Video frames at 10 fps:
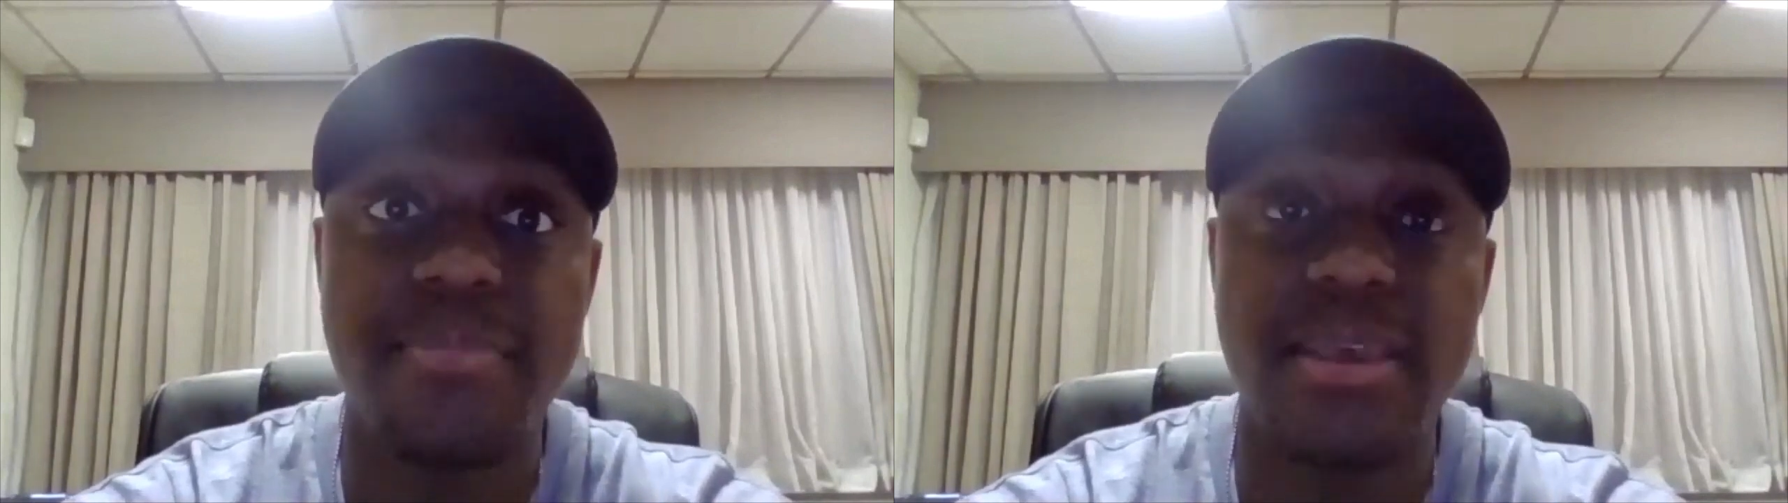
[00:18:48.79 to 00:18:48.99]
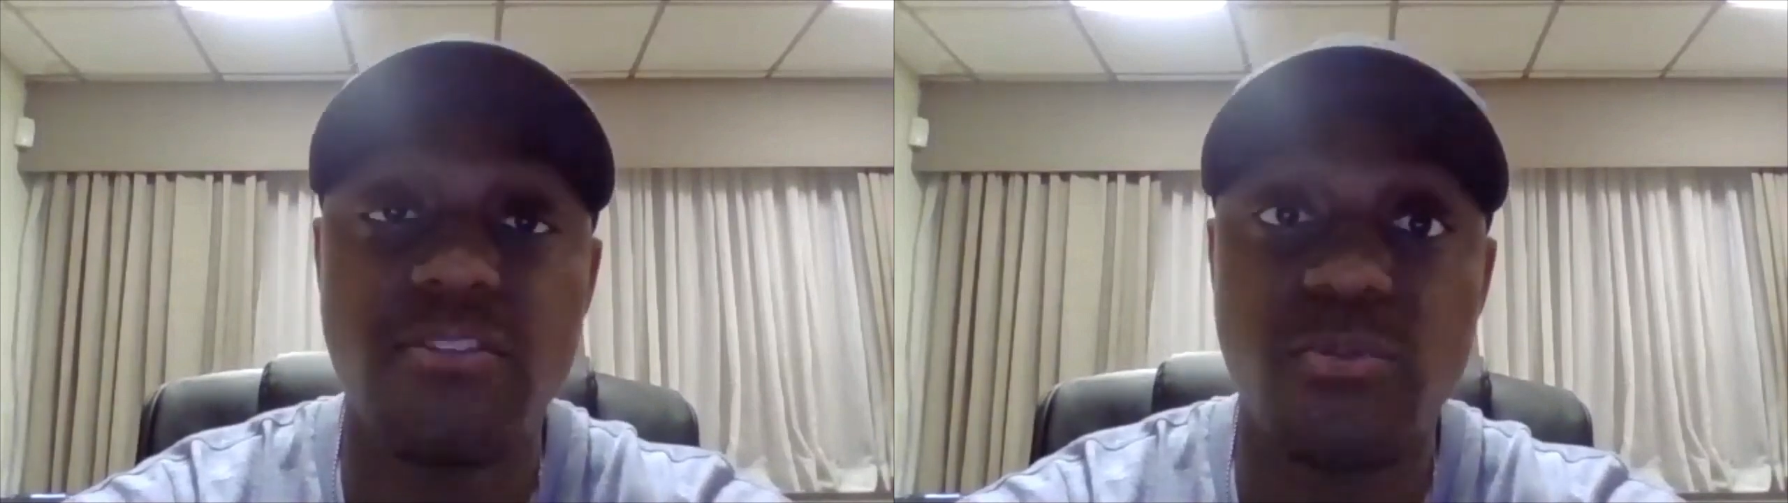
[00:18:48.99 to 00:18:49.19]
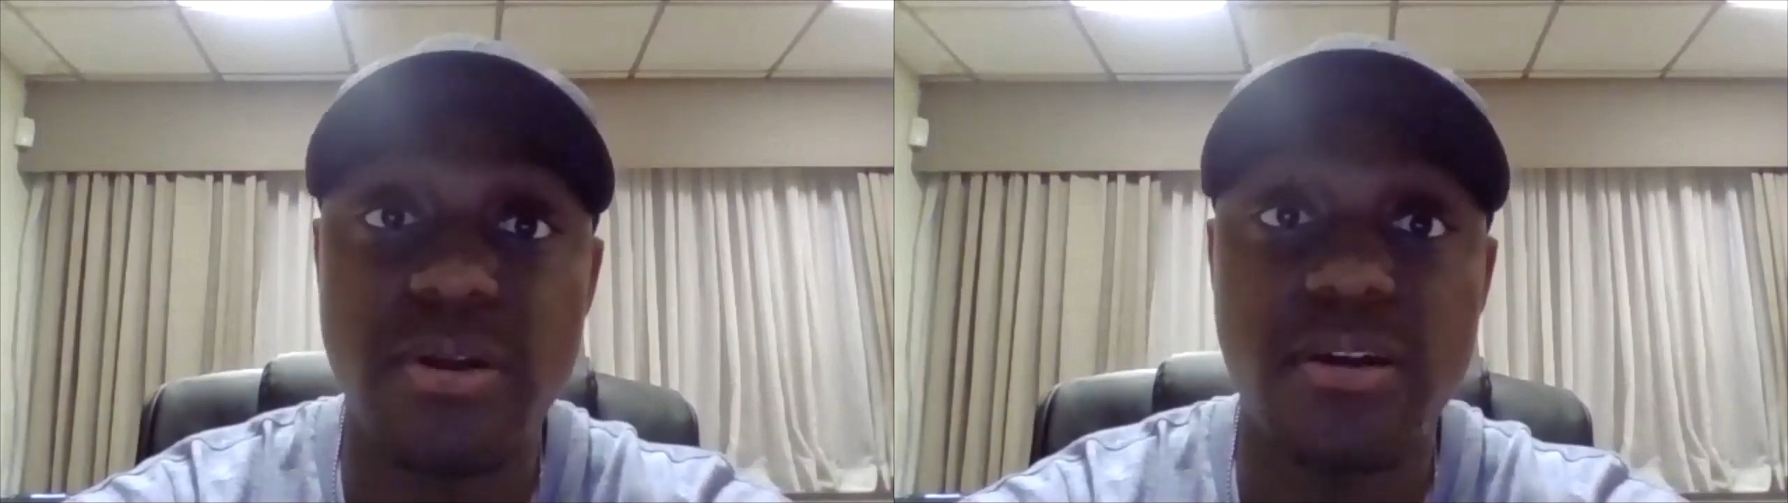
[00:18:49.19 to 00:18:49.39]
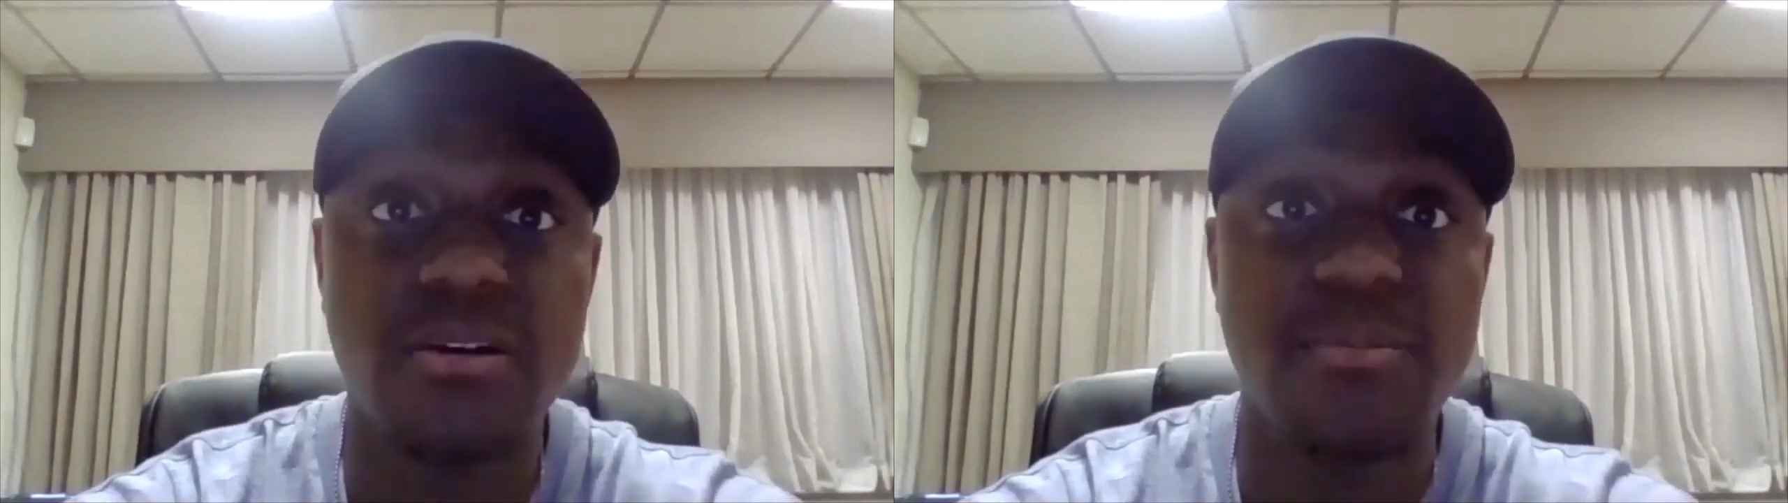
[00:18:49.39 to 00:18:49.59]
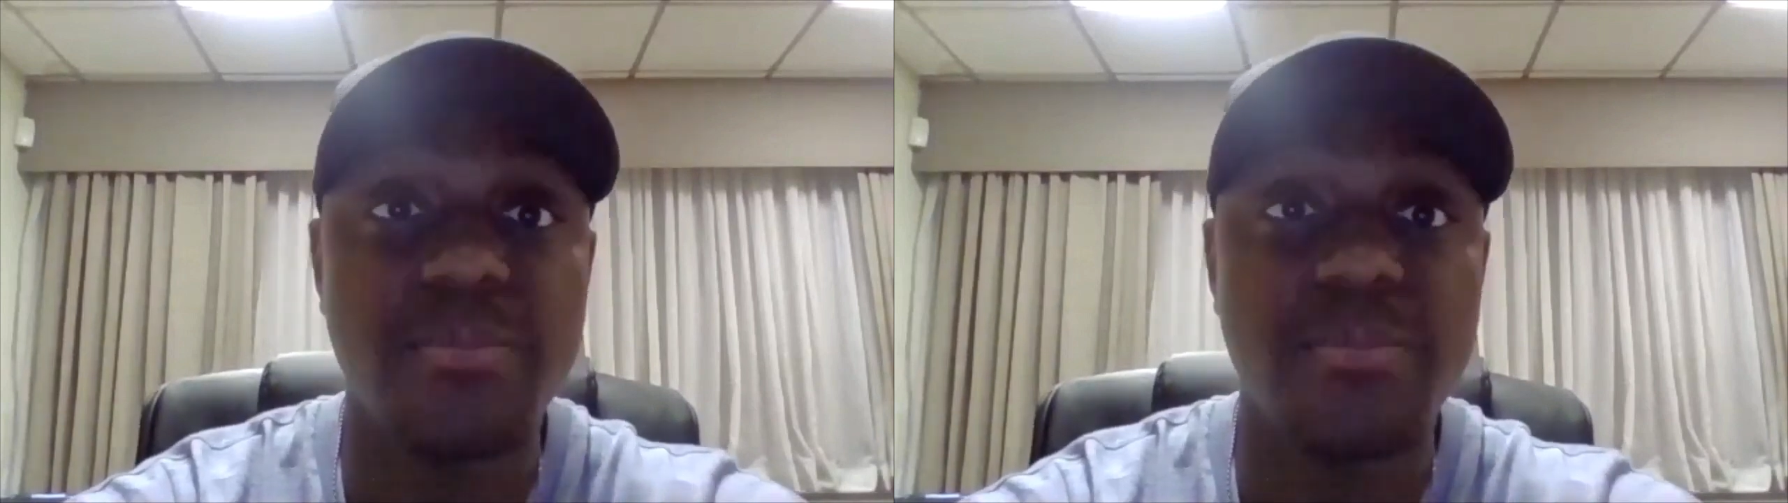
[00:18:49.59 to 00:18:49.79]
as
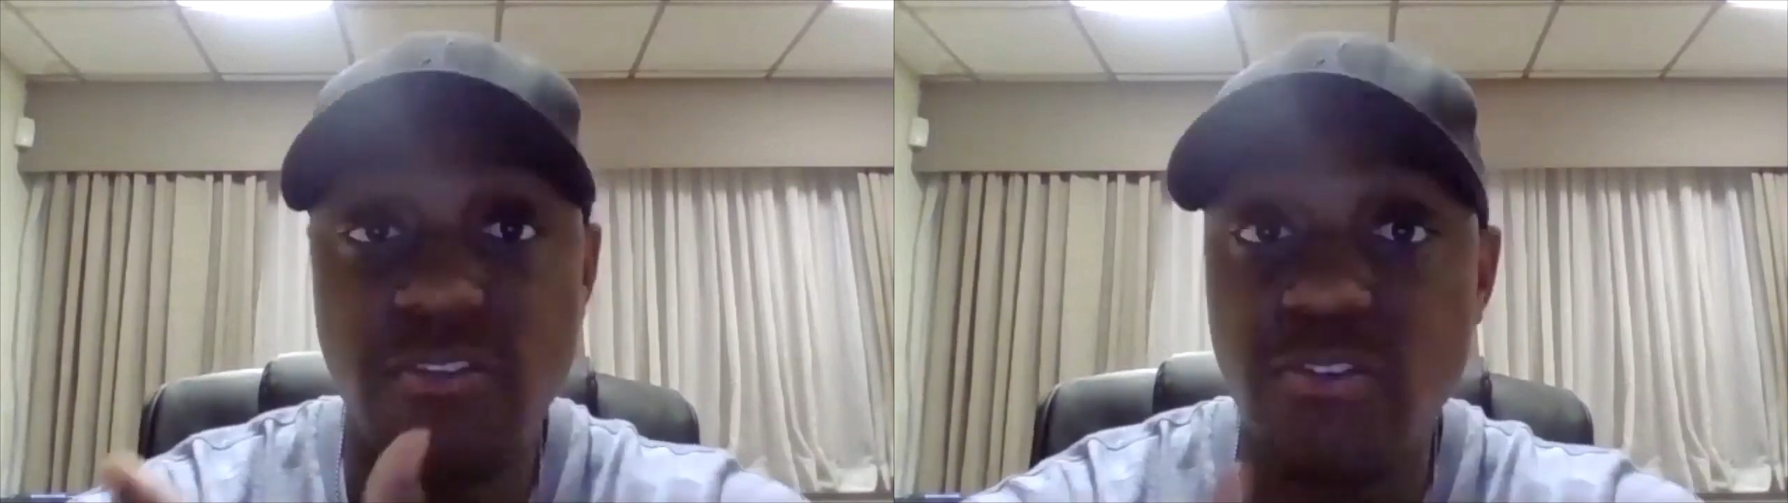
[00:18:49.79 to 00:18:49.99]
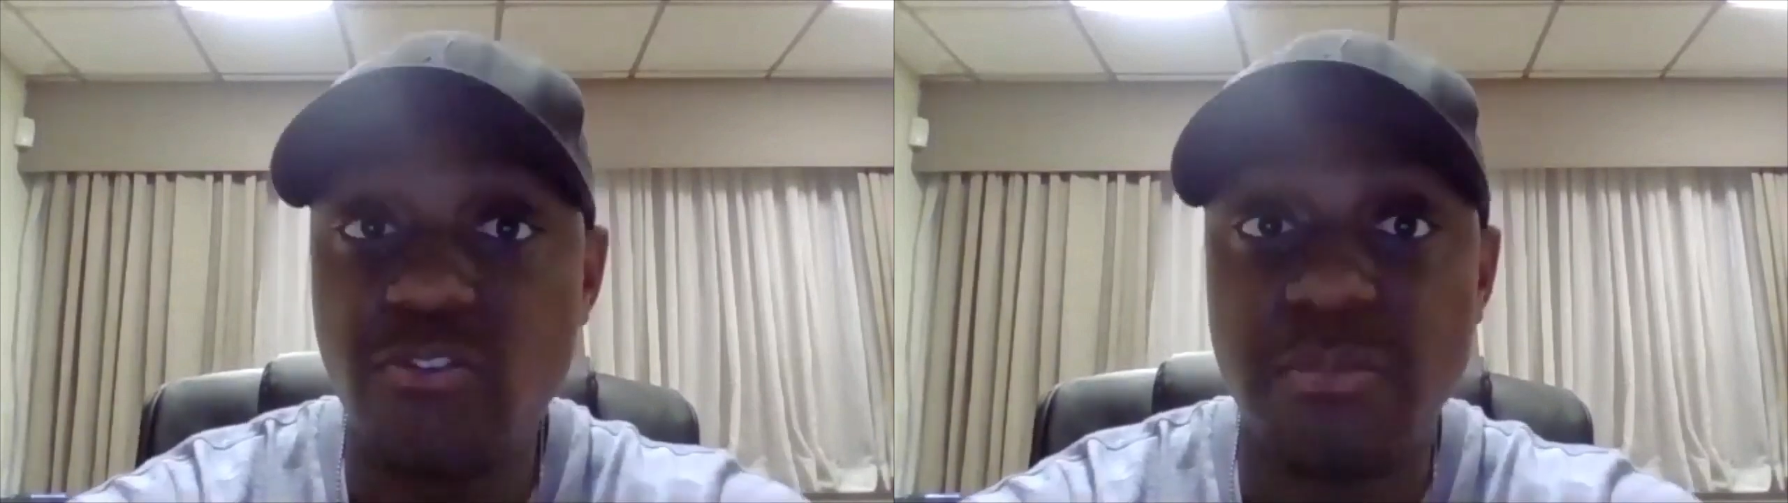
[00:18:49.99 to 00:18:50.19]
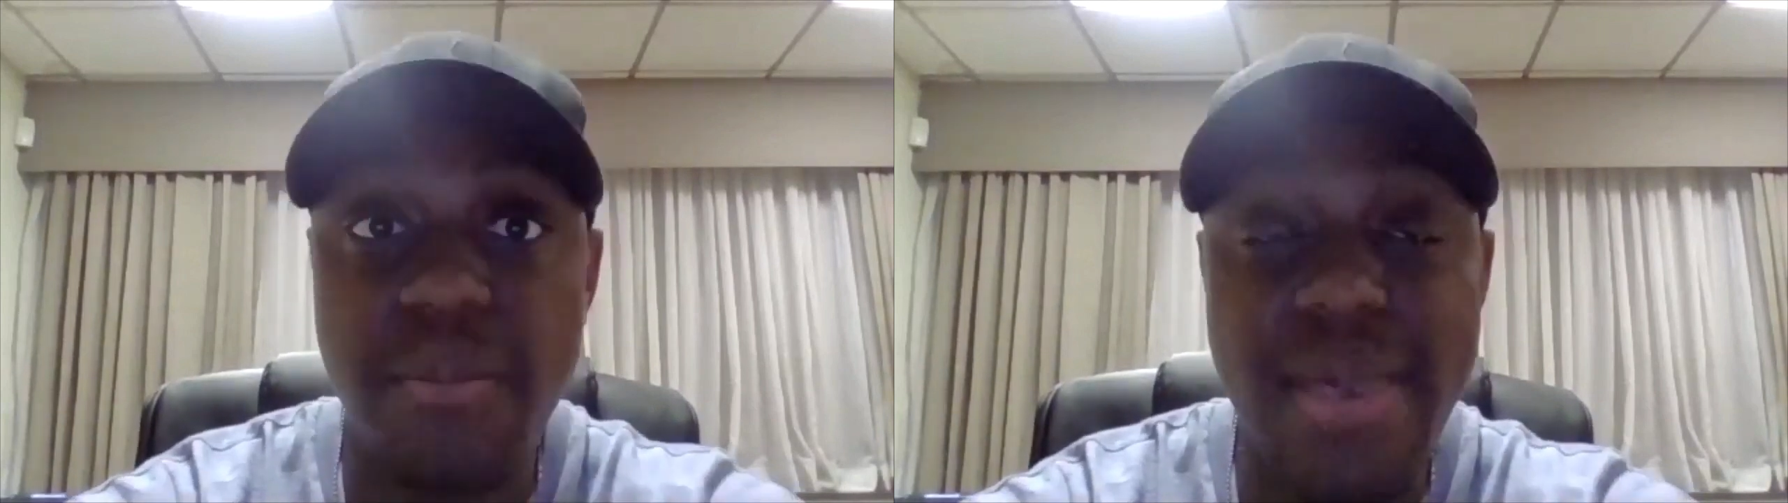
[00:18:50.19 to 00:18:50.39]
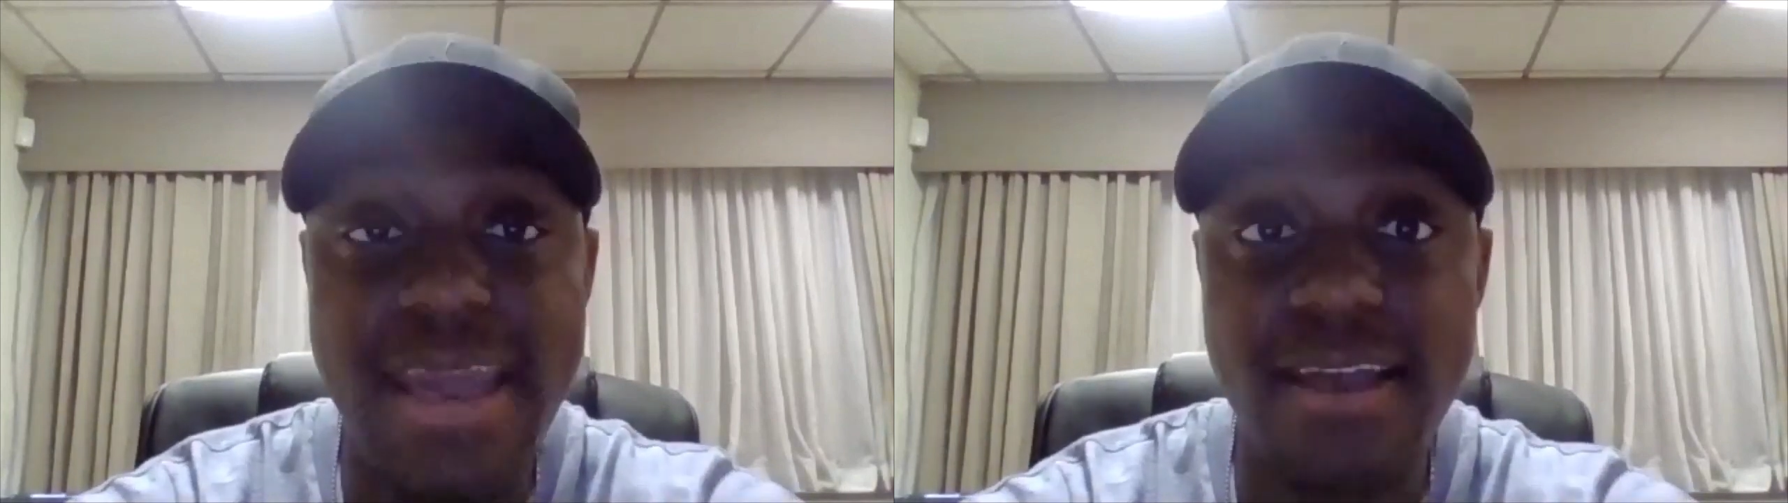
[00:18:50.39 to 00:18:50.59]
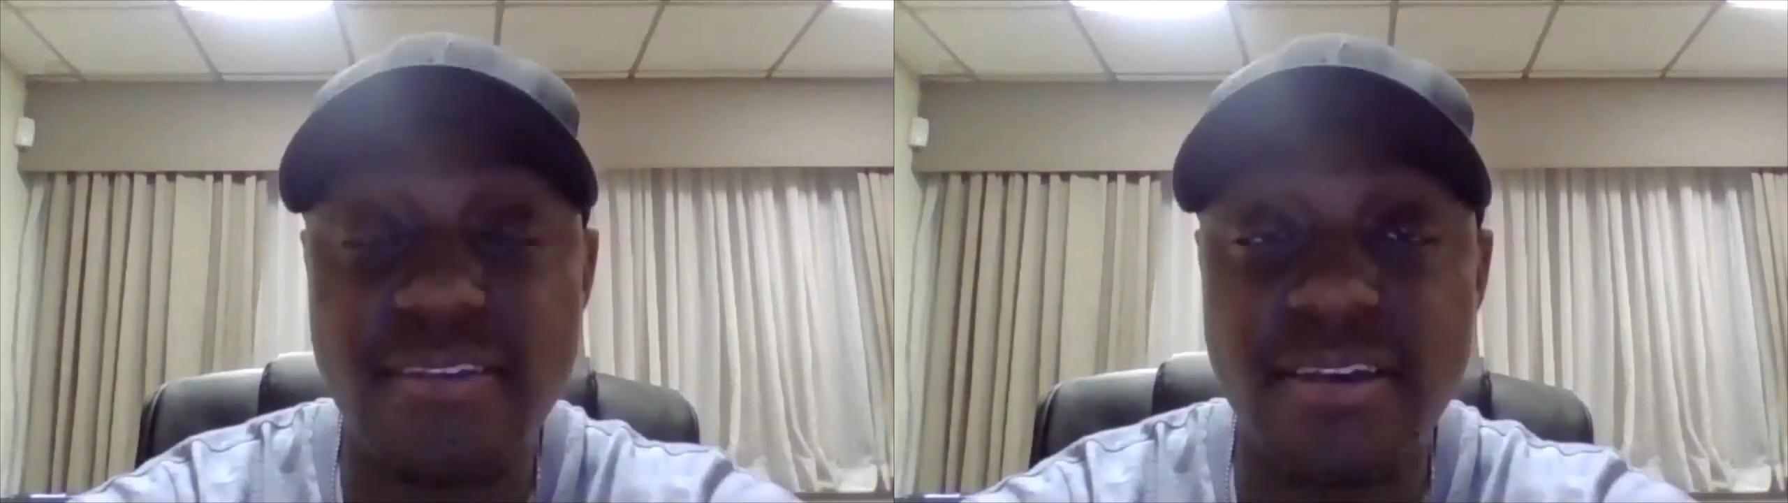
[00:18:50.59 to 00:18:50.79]
well, but also using my
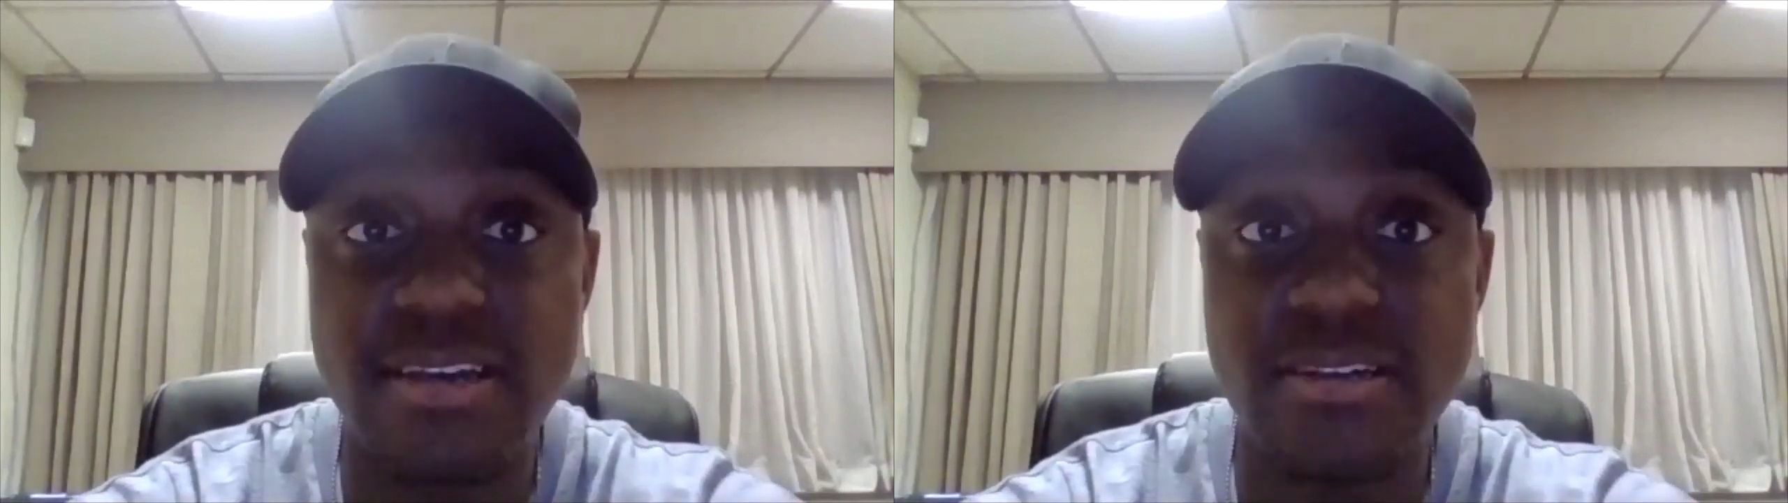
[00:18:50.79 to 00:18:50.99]
mask.